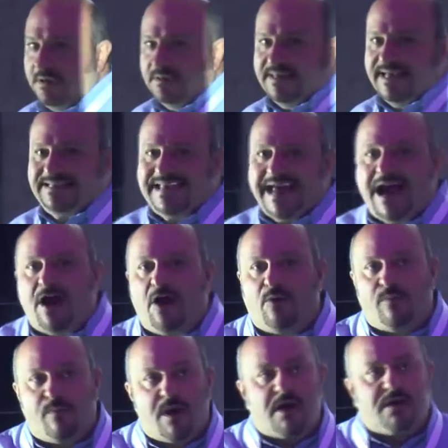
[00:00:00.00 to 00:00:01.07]
That's how
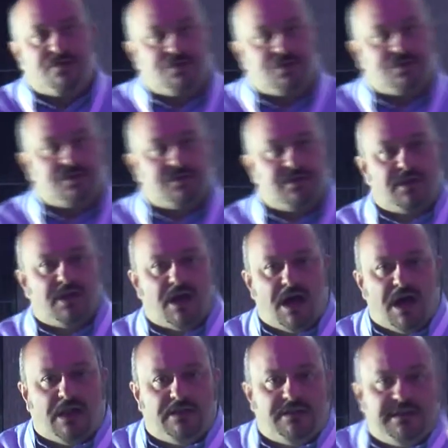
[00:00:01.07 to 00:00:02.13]
much
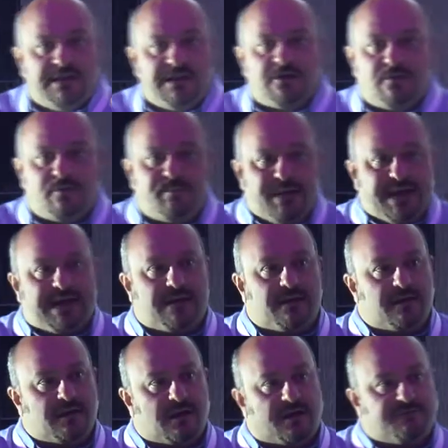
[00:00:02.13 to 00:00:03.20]
a little
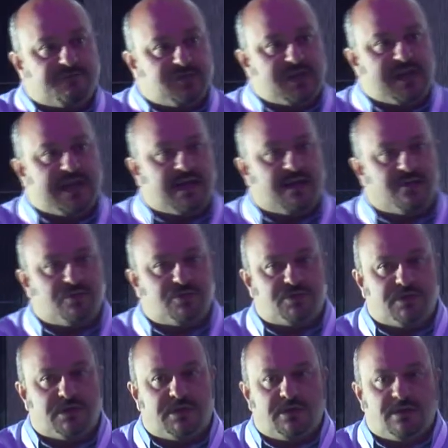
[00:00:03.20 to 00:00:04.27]
bit of change
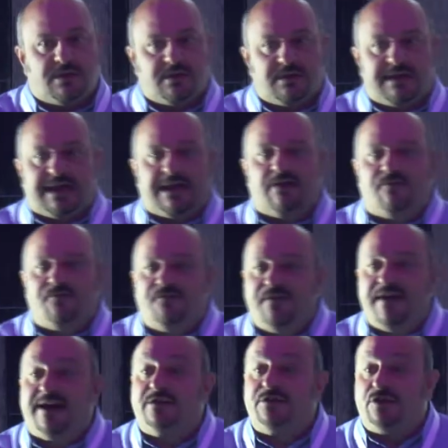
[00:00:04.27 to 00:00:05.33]
can
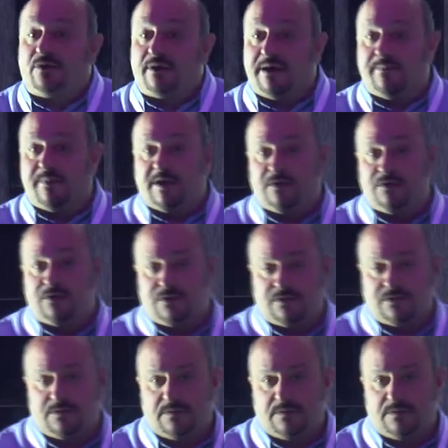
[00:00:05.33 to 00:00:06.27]
affect your image.